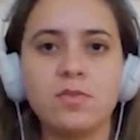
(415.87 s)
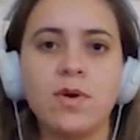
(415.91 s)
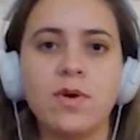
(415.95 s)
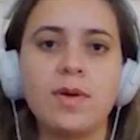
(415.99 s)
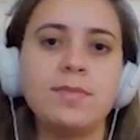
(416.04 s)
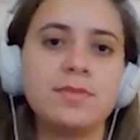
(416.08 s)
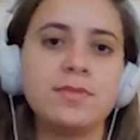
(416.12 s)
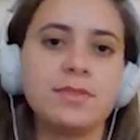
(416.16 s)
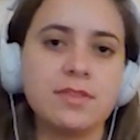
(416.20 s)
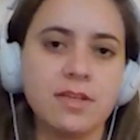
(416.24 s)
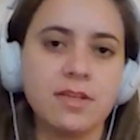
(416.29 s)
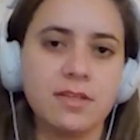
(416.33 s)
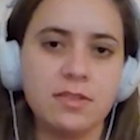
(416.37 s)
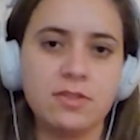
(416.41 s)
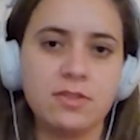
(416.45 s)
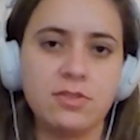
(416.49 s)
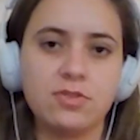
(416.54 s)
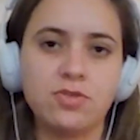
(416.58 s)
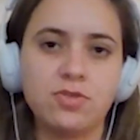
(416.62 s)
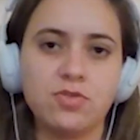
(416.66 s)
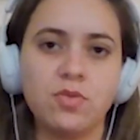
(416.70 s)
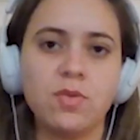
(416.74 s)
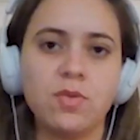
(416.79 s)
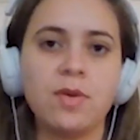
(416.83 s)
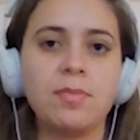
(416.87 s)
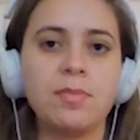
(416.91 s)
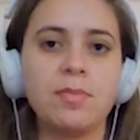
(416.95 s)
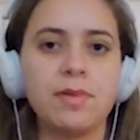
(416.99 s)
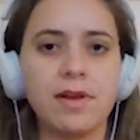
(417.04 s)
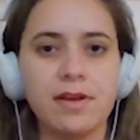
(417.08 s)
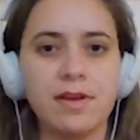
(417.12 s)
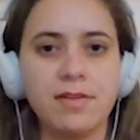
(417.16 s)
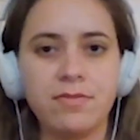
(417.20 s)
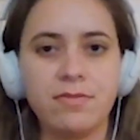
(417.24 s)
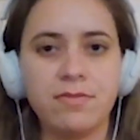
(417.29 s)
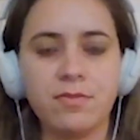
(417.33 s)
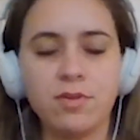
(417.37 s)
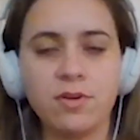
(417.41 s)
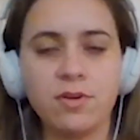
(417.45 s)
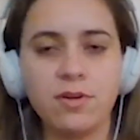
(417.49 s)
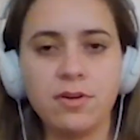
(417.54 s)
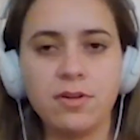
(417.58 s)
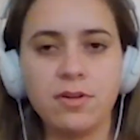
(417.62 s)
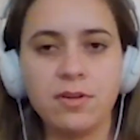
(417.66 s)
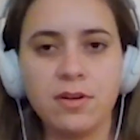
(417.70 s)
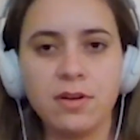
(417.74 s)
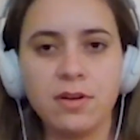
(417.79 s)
websites to apply for.